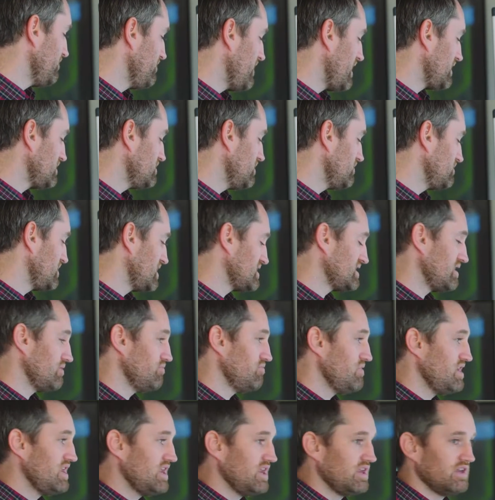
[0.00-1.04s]
effective doesn't
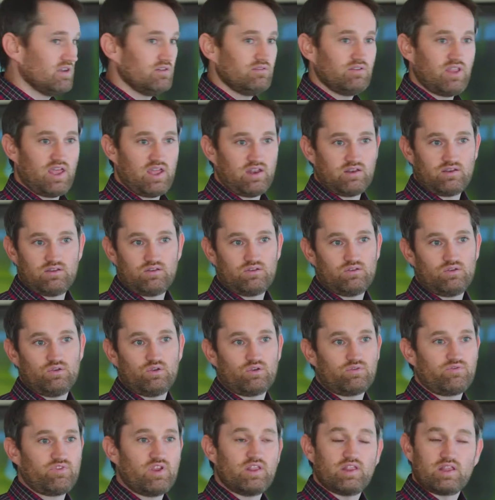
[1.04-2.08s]
mean that
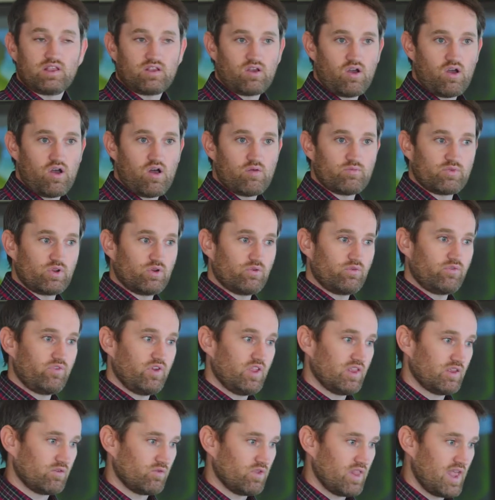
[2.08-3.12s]
you're feeling calm, you're
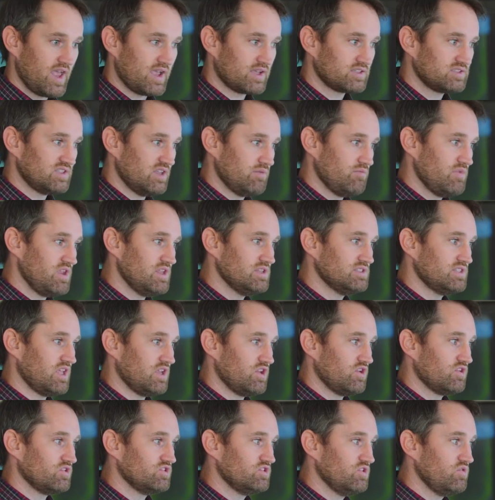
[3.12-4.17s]
feeling relaxed. It means
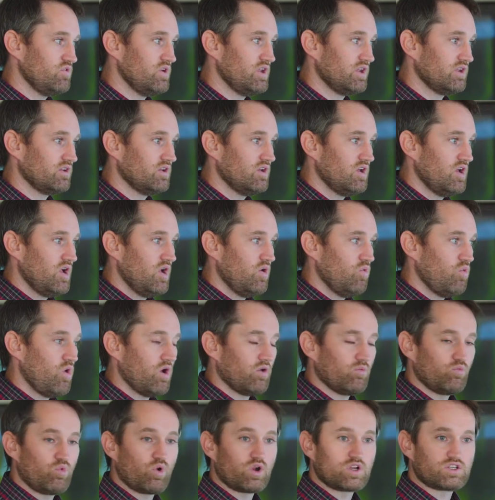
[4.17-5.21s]
that you're doing
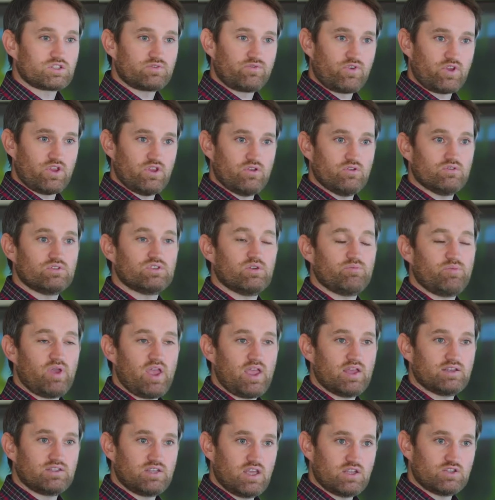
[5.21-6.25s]
what works for you to
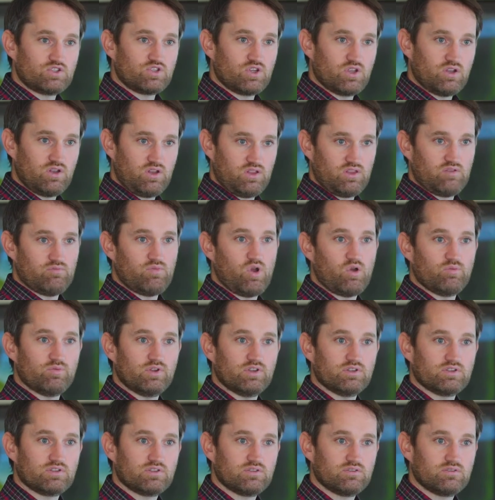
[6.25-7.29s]
pay attention in the
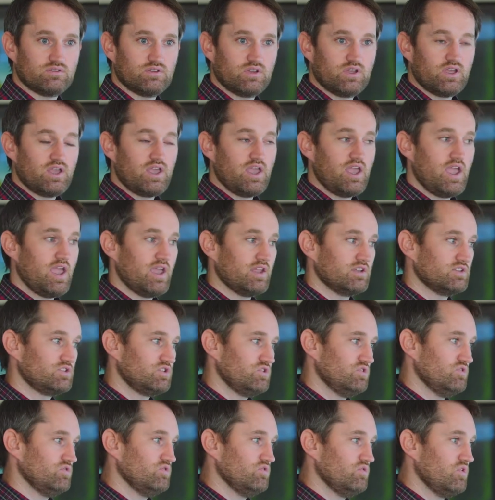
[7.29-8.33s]
moment and
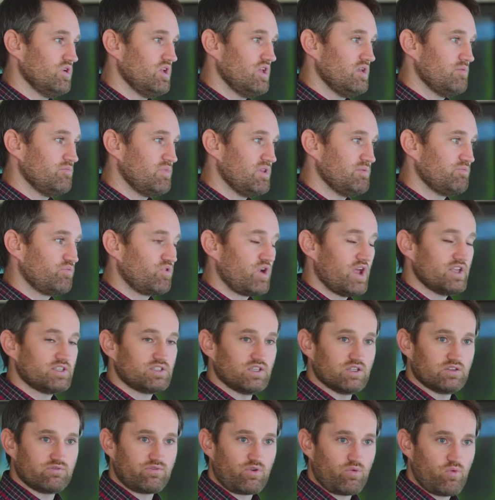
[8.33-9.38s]
to be
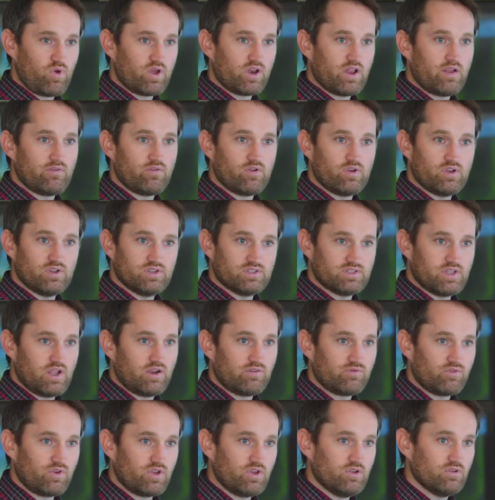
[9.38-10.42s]
present for whatever is
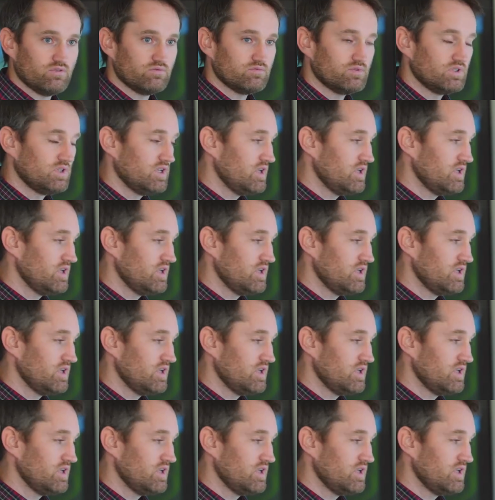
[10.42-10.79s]
there for you.